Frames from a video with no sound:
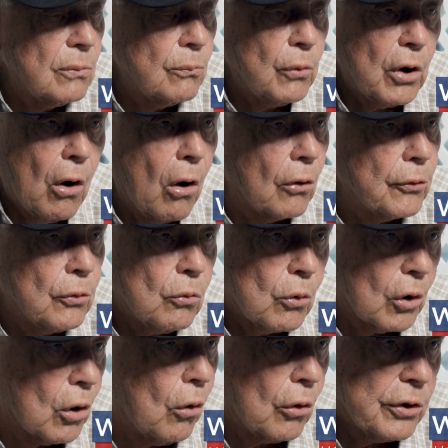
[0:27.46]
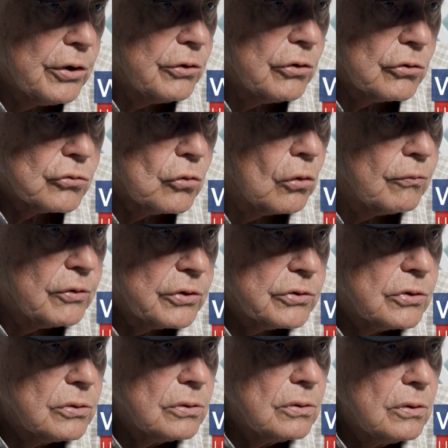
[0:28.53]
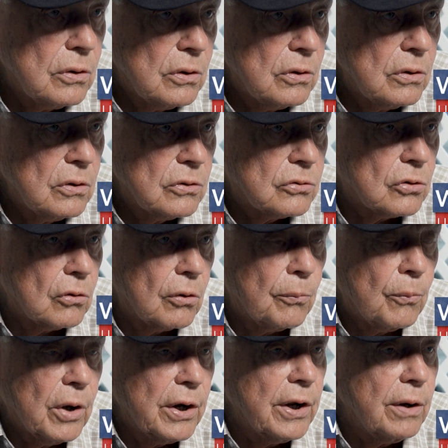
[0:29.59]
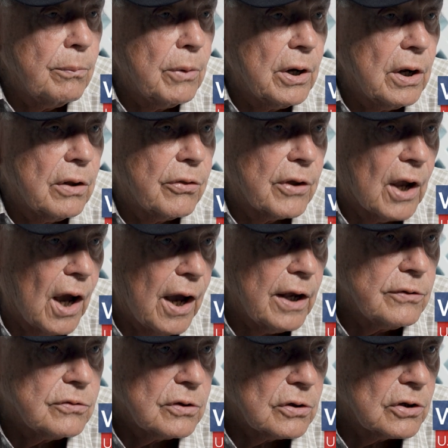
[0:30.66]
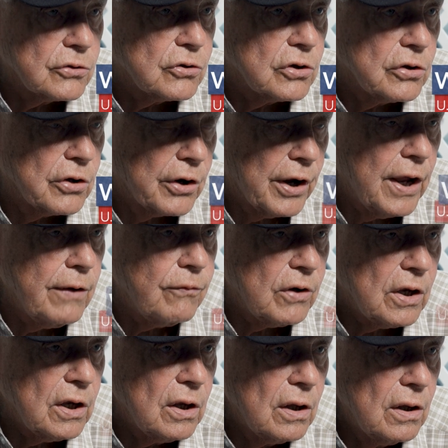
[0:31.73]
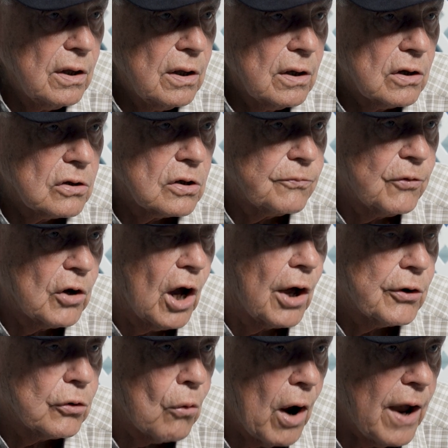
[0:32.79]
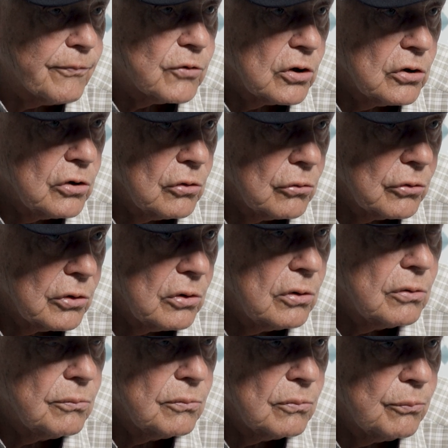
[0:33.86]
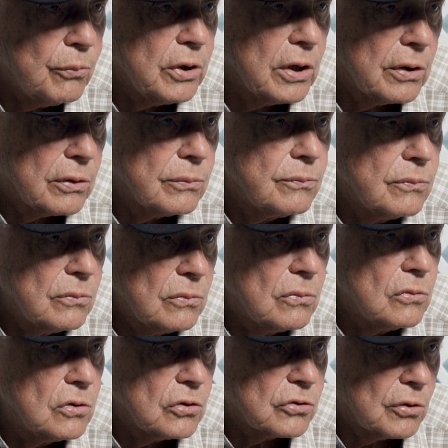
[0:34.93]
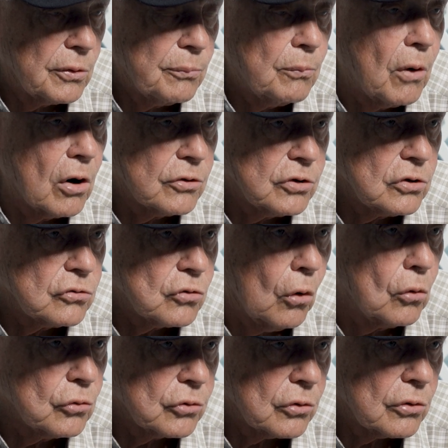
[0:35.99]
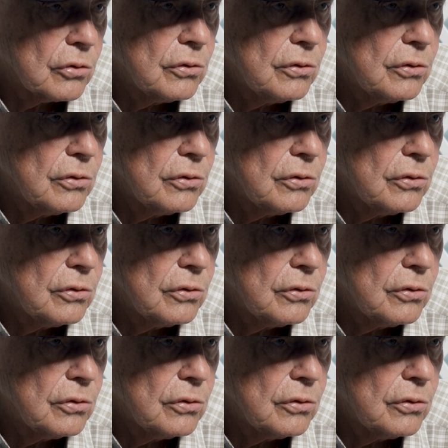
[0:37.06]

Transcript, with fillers: we all knew we were going in the service. So many, many of the guys enlisted in the Navy, because if you got drafted, you would be a, just a marching soldier.